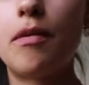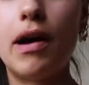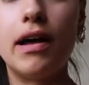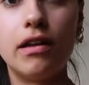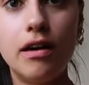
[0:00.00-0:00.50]

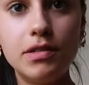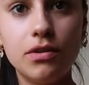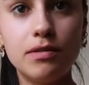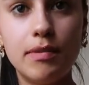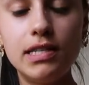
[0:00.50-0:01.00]
Pile it up so
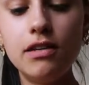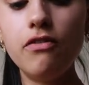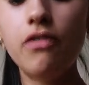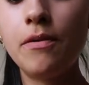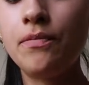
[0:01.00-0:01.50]
it's massive.
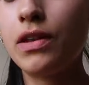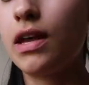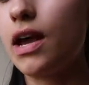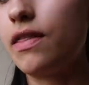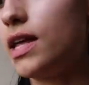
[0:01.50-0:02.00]

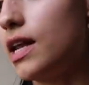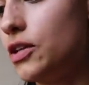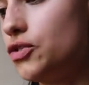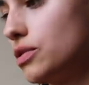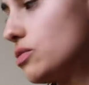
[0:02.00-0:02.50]
And then I
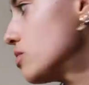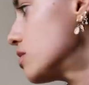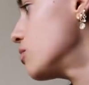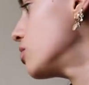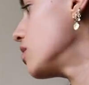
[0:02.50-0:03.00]
drizzle
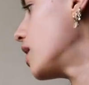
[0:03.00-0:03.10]
some more